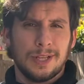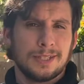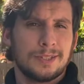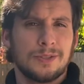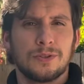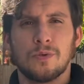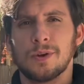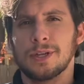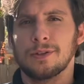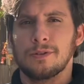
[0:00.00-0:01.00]
than 20,
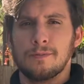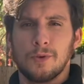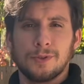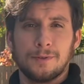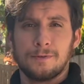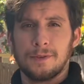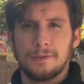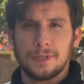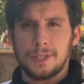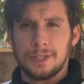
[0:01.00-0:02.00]
a little more than
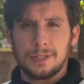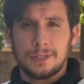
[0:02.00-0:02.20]
15.